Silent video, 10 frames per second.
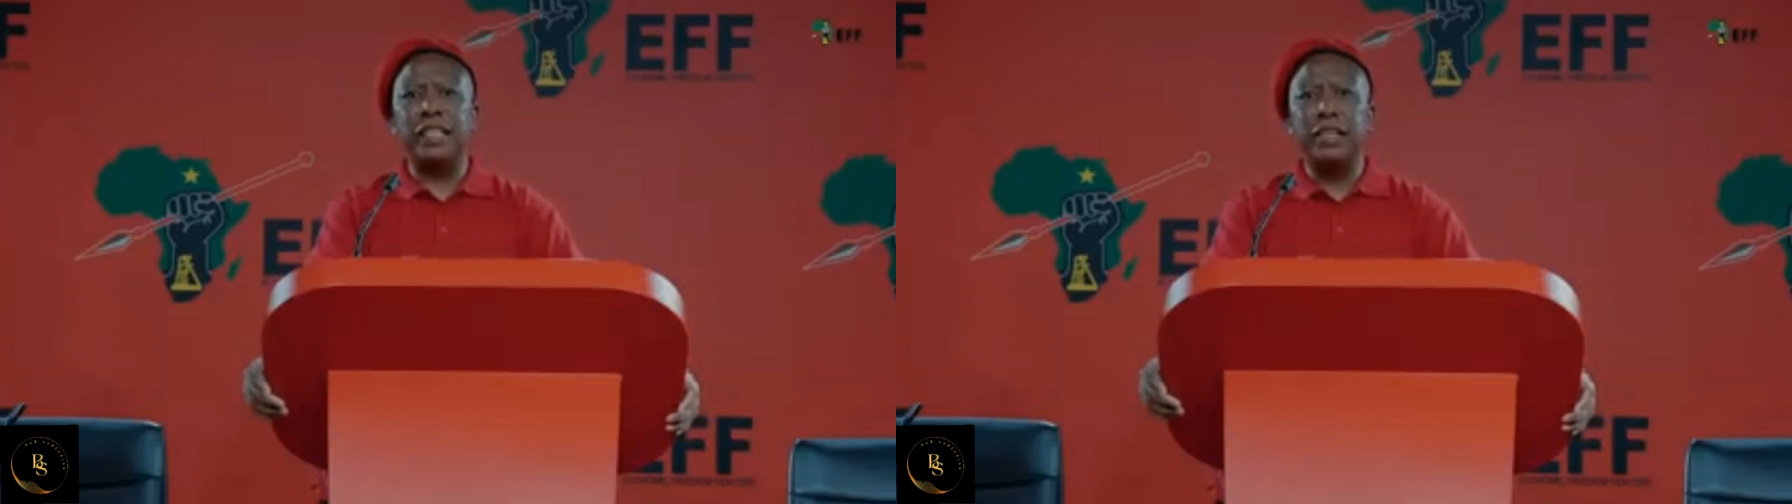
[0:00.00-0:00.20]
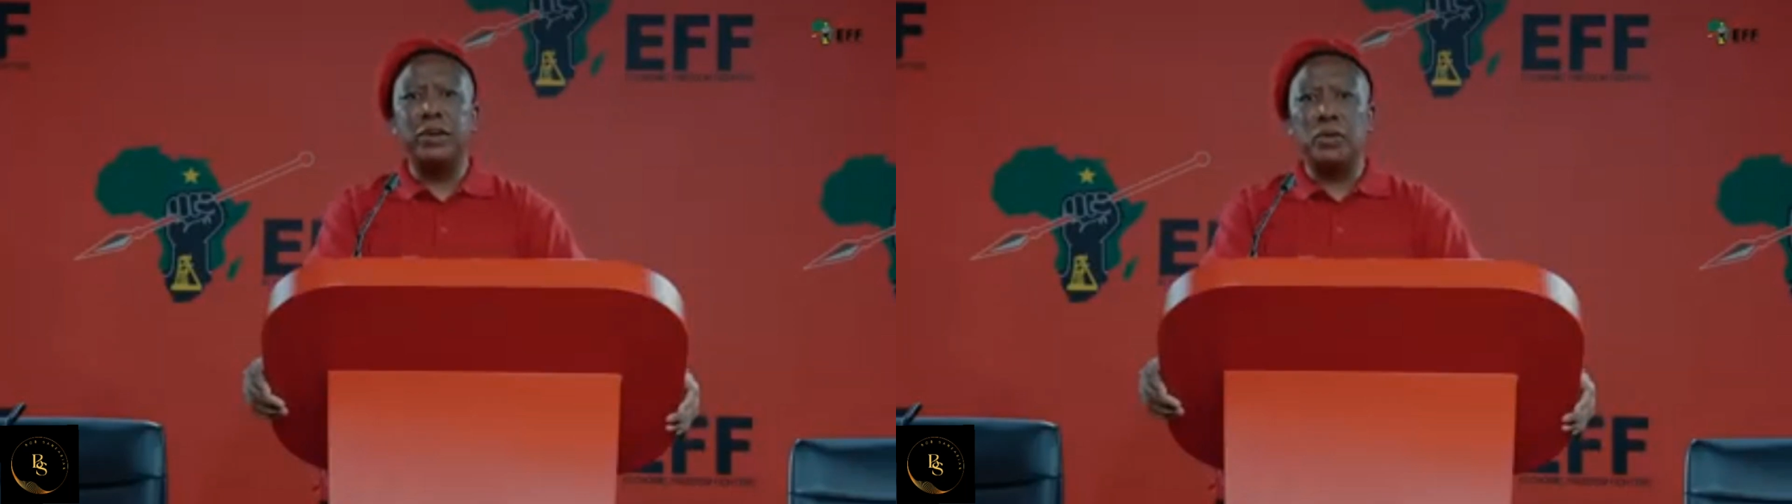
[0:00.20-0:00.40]

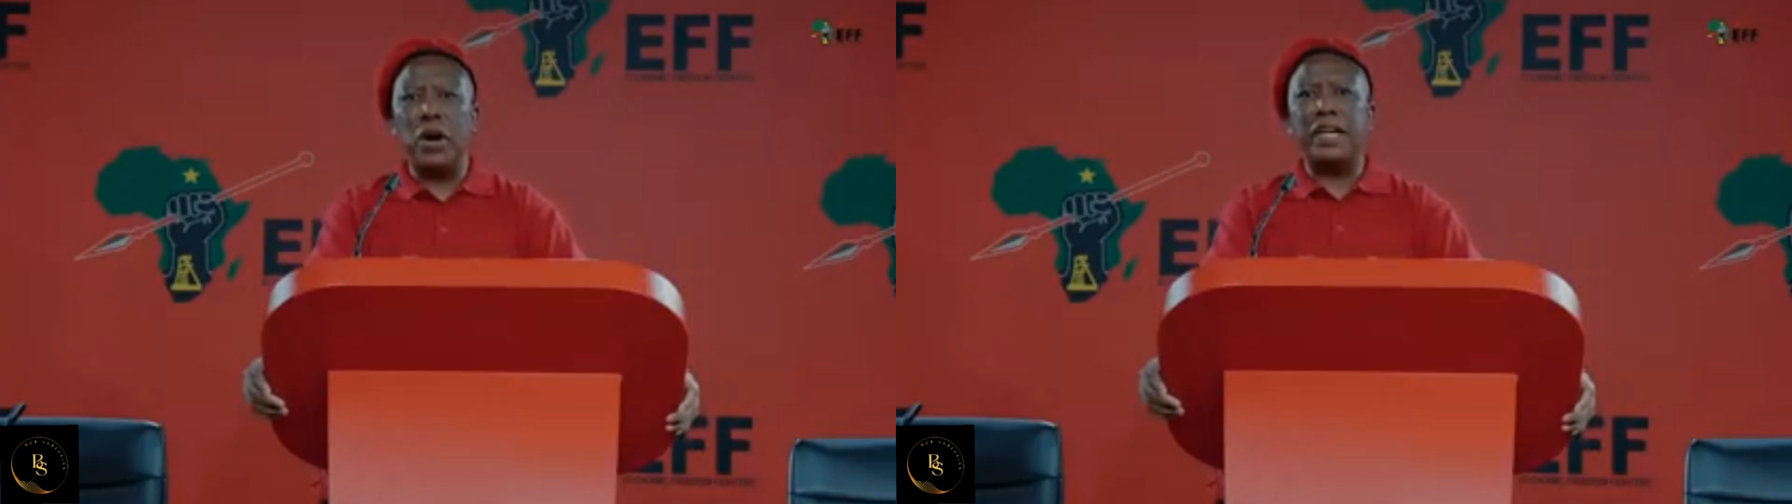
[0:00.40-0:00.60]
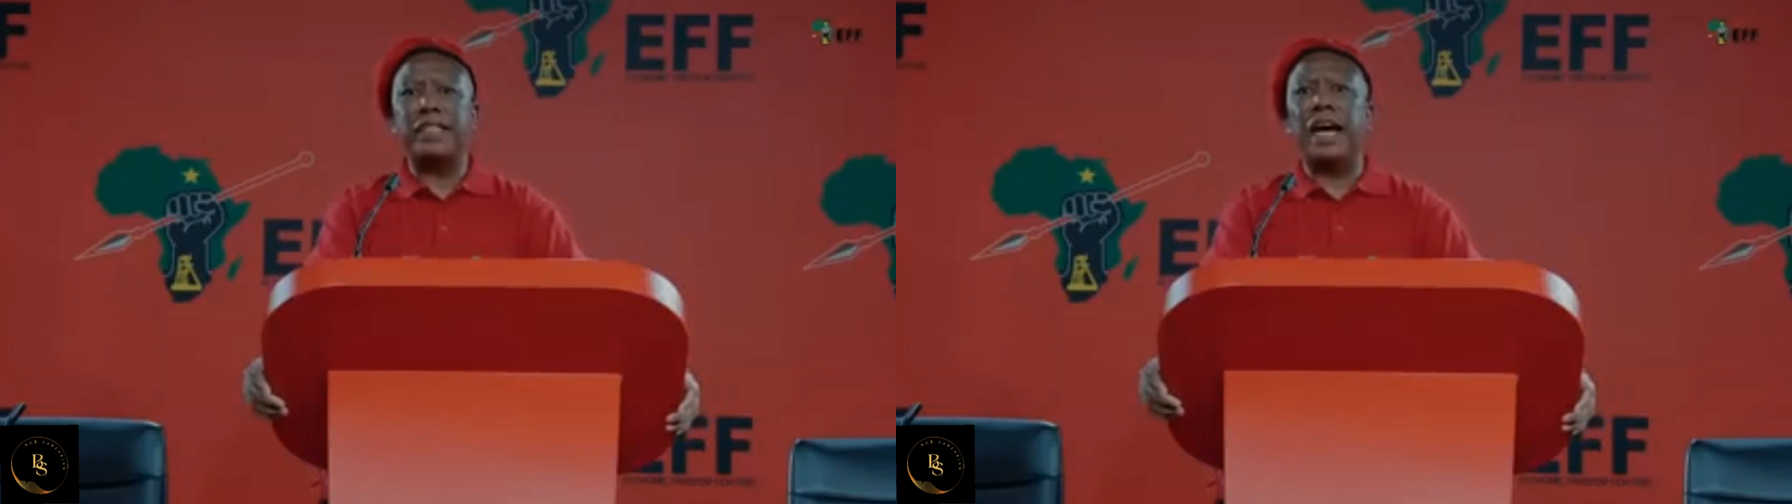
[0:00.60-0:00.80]
We
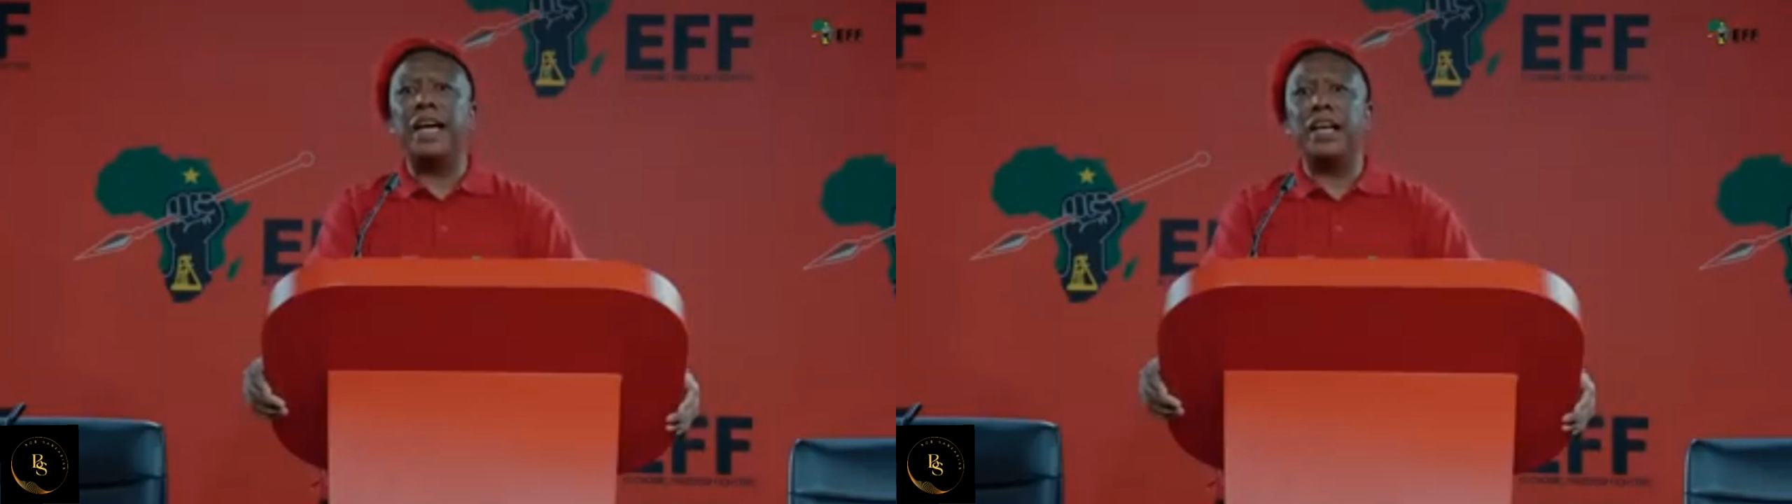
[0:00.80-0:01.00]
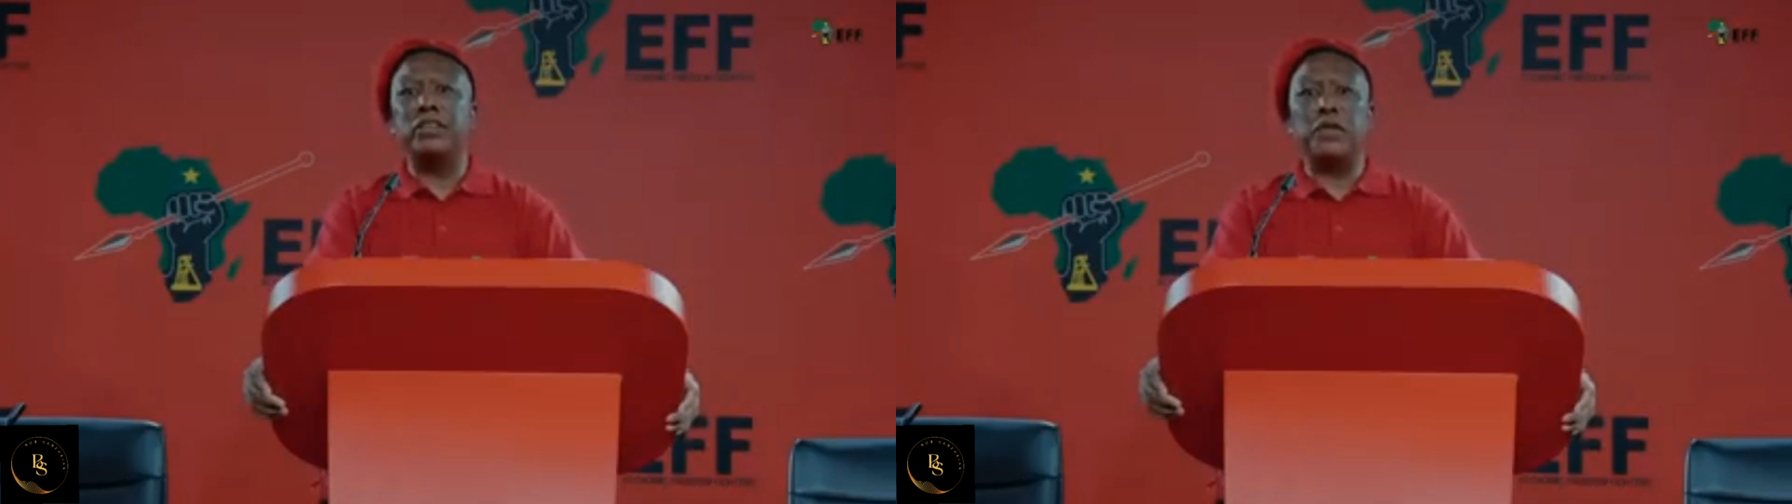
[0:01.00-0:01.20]
are
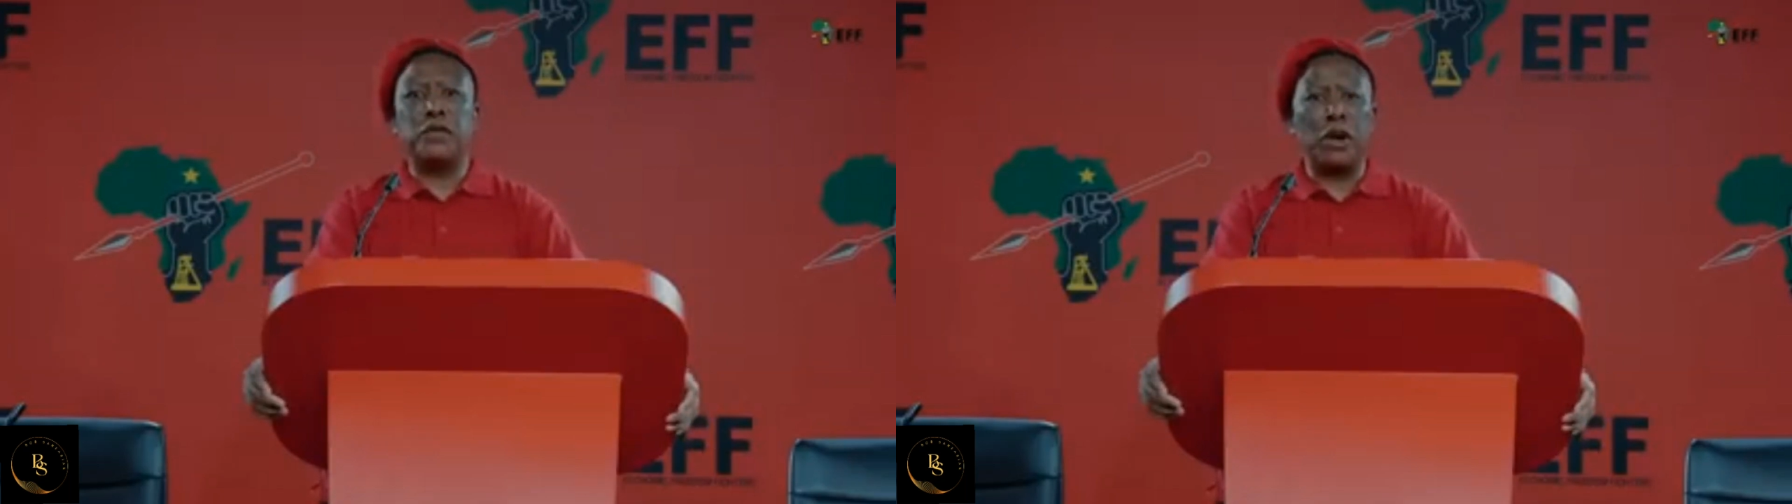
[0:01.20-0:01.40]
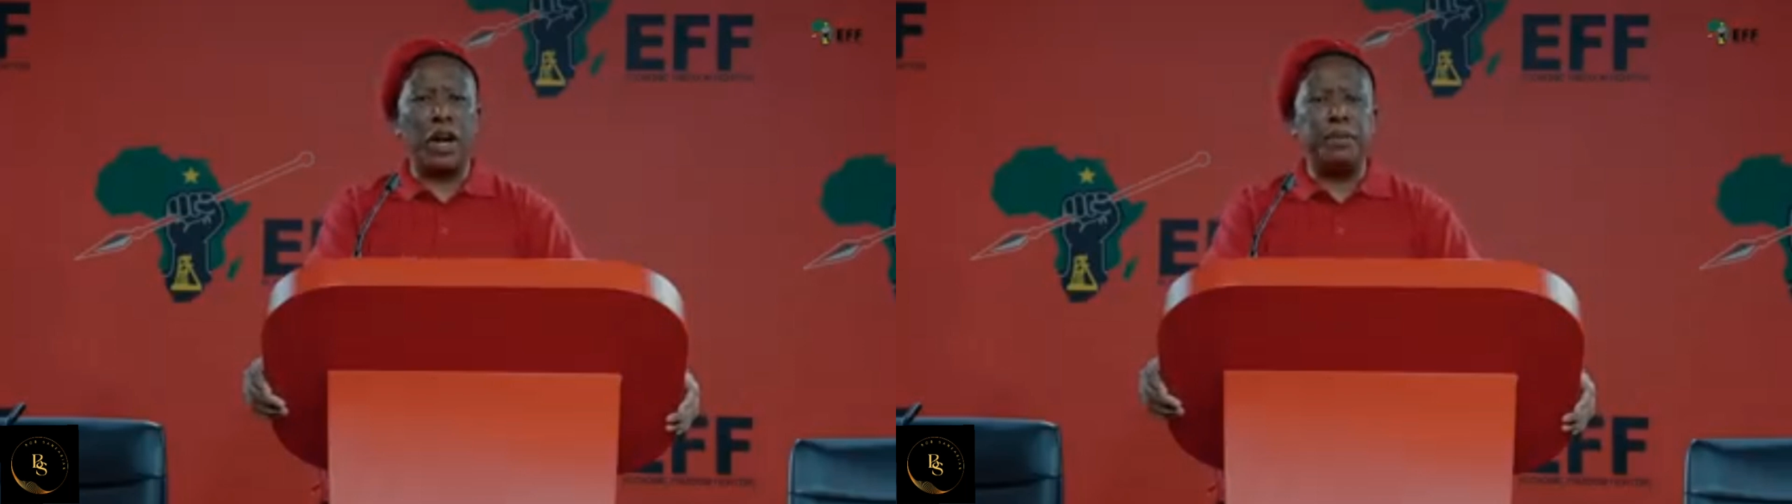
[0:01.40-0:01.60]
tired of
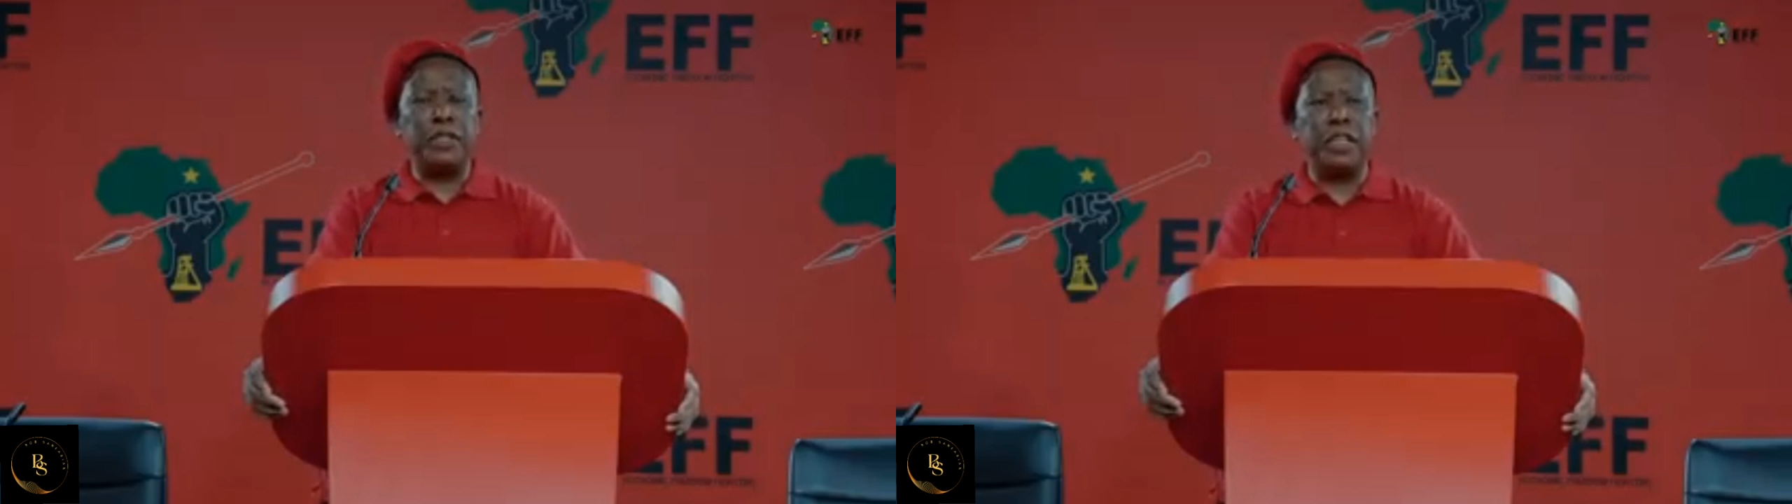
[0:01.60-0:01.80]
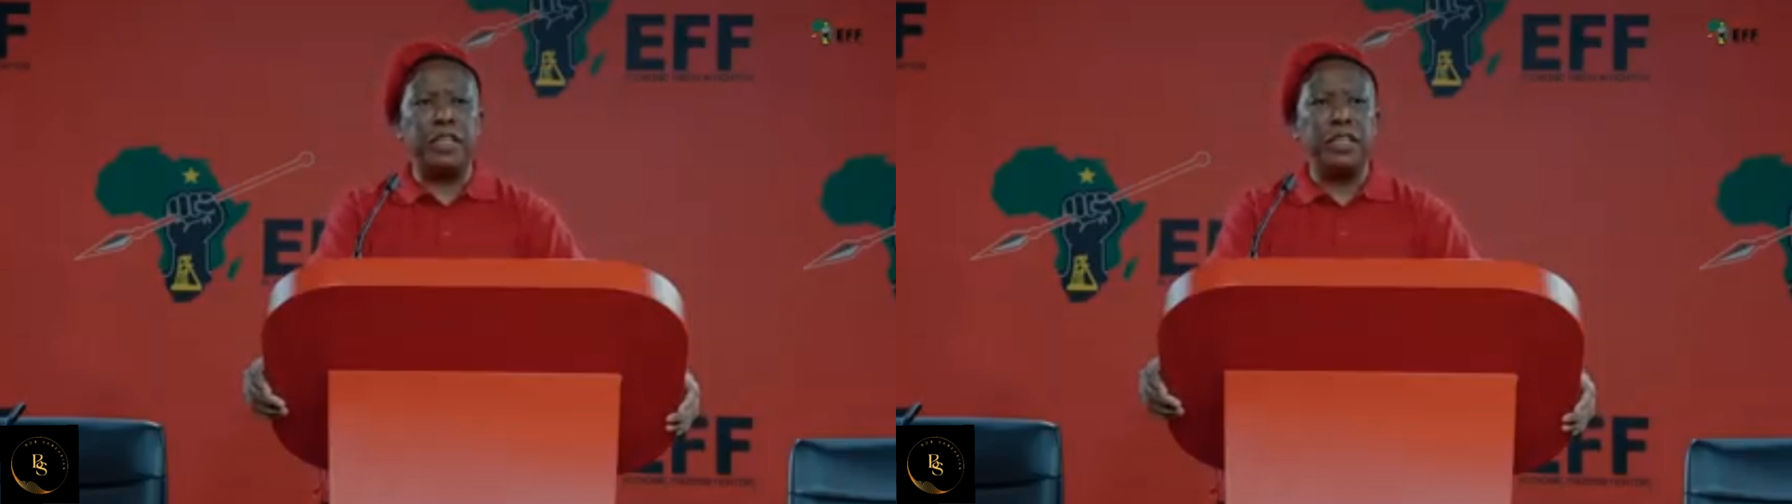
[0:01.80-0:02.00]

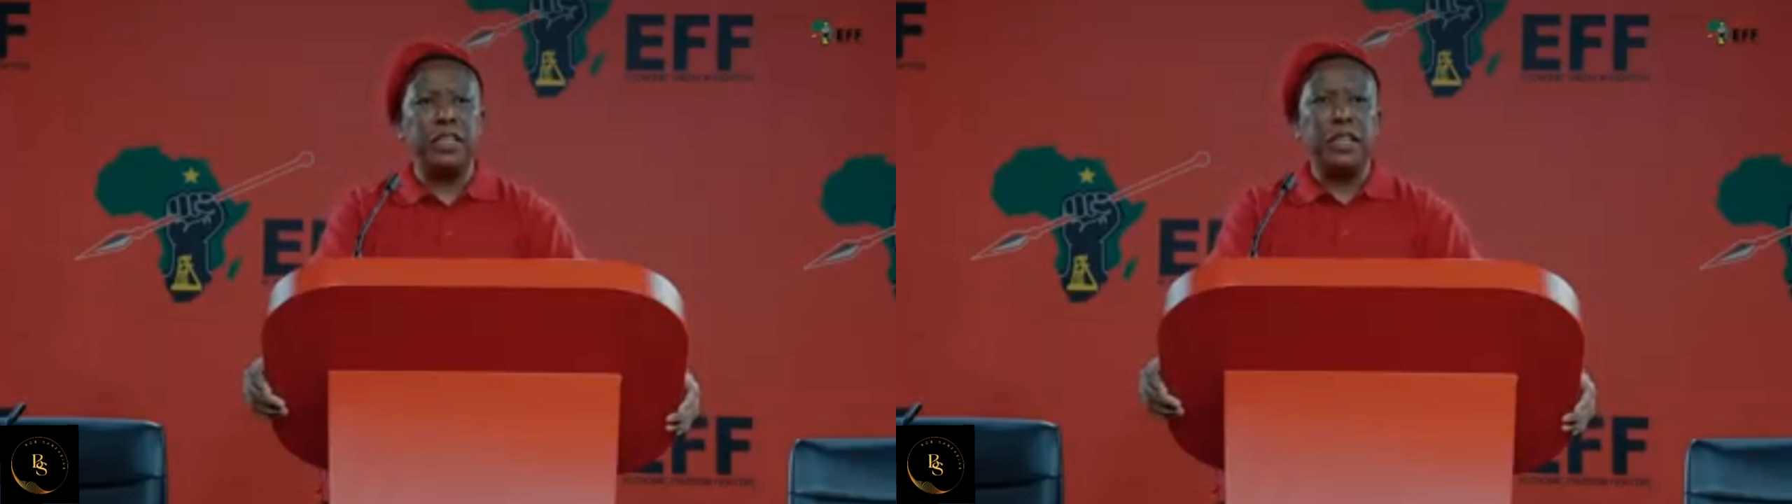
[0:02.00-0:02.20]
corruption,